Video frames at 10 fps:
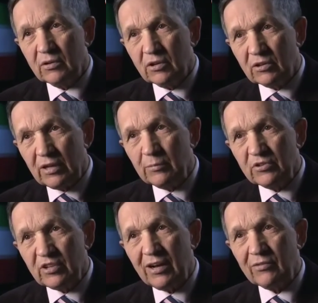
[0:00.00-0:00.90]
claim to
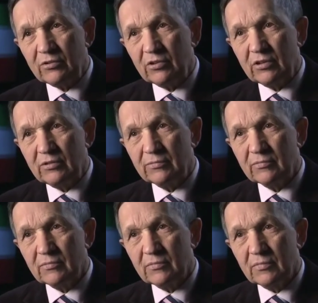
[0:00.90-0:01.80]
sovereignty?
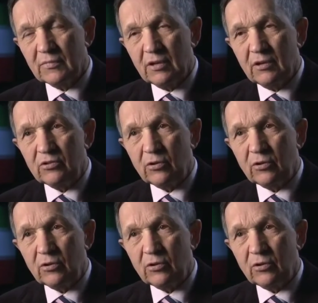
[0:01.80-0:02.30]
So